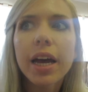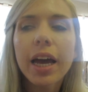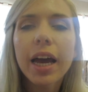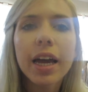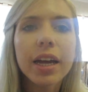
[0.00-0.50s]

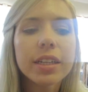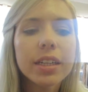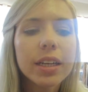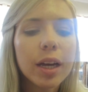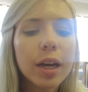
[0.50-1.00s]

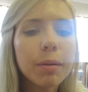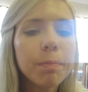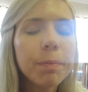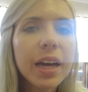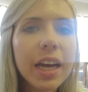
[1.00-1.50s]

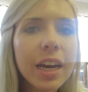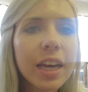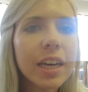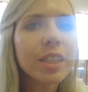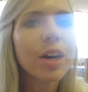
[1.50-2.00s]
but
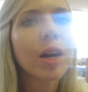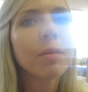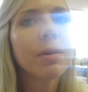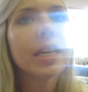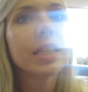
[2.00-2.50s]
it's
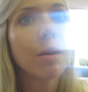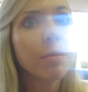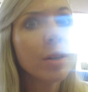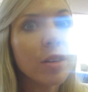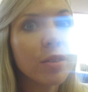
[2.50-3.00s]
hard because I'm
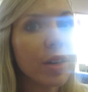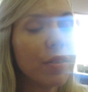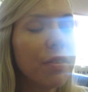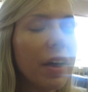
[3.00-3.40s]
really rough,